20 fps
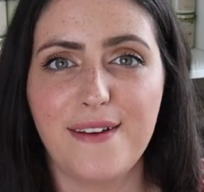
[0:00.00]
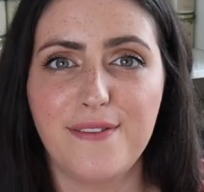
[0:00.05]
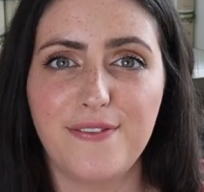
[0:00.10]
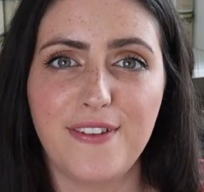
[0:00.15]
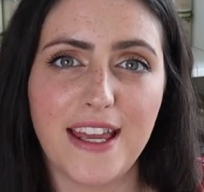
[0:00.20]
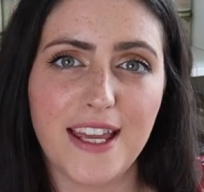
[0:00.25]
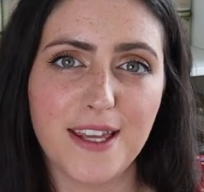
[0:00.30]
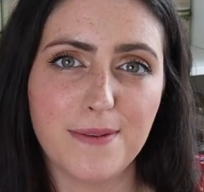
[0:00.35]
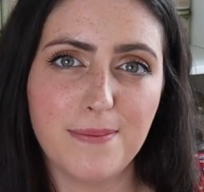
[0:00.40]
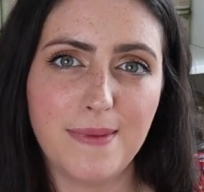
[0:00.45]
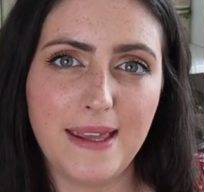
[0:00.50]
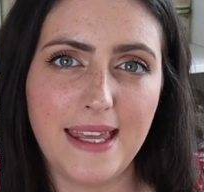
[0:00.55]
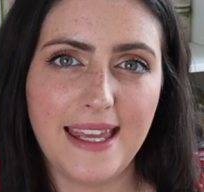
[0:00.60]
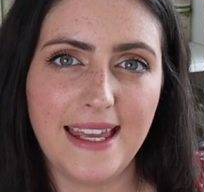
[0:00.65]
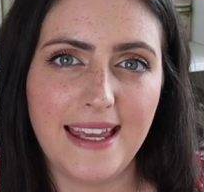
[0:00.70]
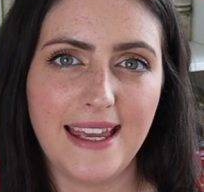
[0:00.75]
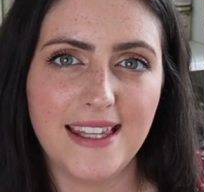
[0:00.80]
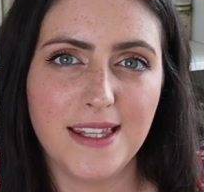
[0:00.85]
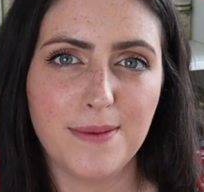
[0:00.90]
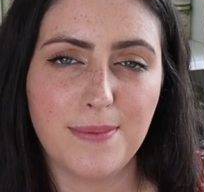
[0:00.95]
If like
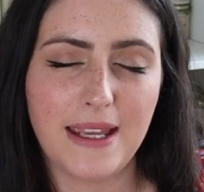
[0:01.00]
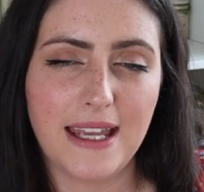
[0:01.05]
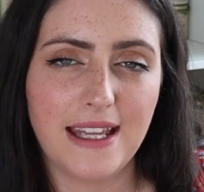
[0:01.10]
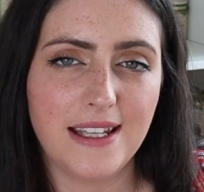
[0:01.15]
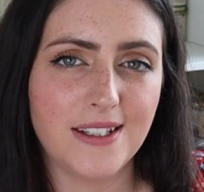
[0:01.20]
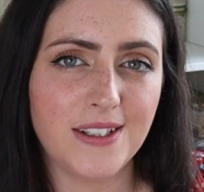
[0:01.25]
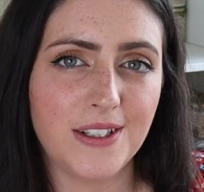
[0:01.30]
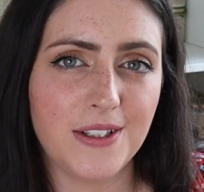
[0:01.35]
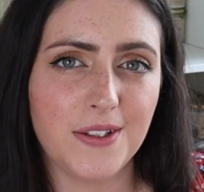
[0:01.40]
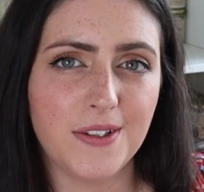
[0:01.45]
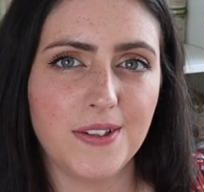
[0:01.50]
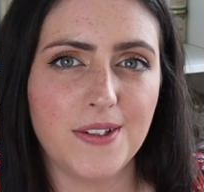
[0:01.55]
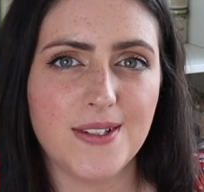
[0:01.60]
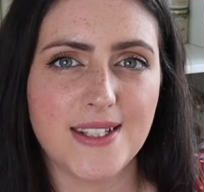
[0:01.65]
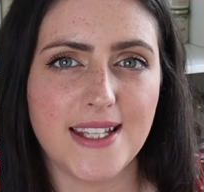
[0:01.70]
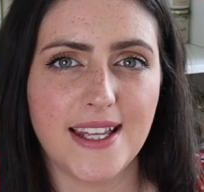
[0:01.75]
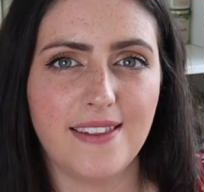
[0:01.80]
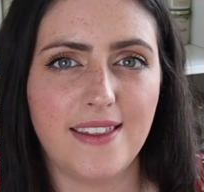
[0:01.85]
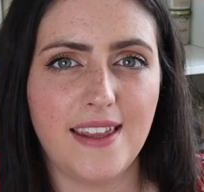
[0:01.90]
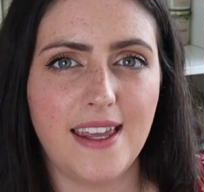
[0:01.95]
me, in the beginning you're
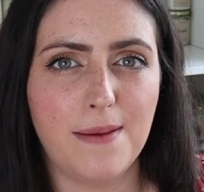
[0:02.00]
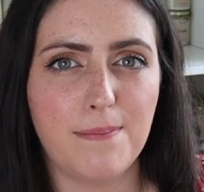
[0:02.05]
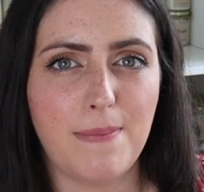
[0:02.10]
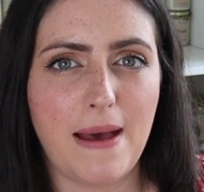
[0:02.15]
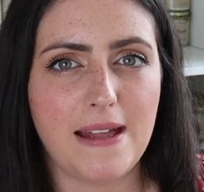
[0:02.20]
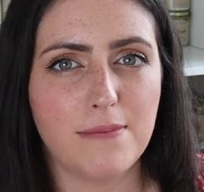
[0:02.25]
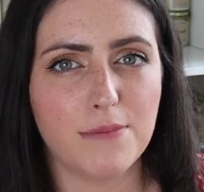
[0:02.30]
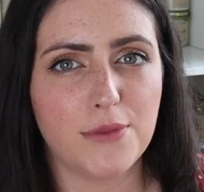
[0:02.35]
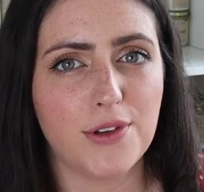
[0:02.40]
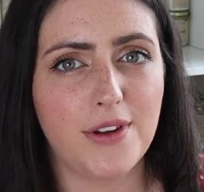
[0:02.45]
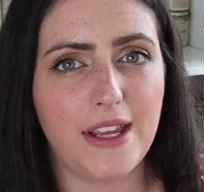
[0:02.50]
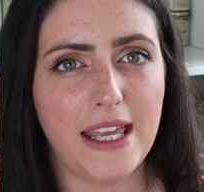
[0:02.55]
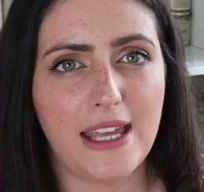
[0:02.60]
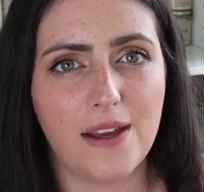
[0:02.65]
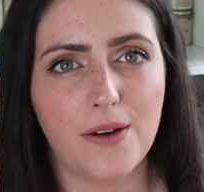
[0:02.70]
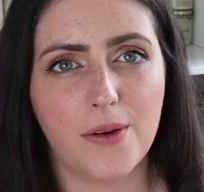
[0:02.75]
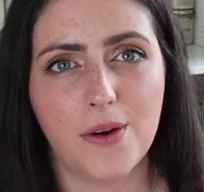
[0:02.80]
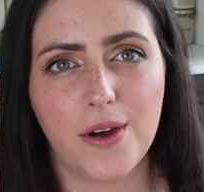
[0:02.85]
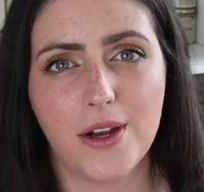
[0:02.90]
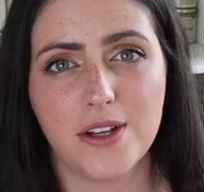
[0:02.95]
using the
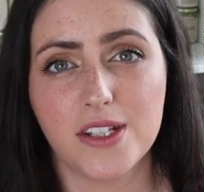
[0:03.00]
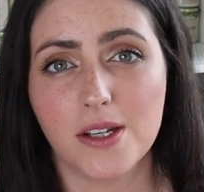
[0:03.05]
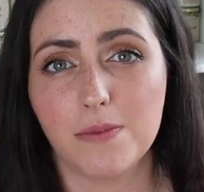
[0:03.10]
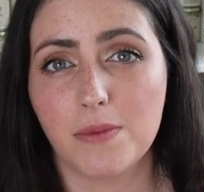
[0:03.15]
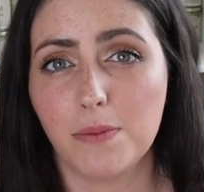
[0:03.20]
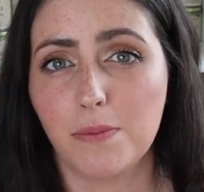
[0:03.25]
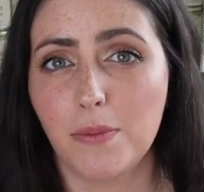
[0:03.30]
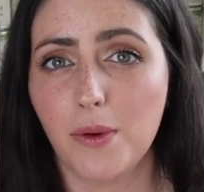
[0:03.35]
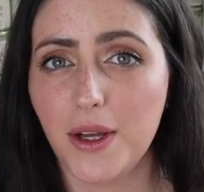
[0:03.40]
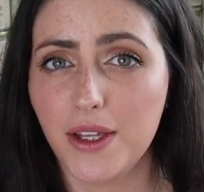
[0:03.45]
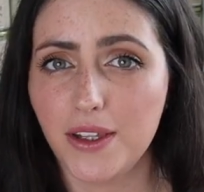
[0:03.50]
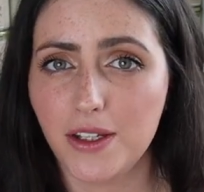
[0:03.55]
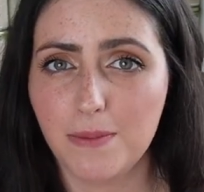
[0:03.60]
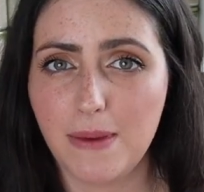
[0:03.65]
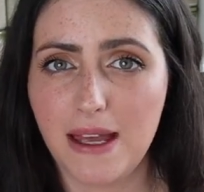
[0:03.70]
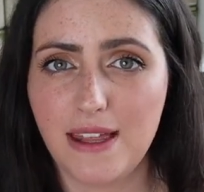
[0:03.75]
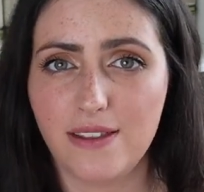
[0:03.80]
bain-marie or double boiler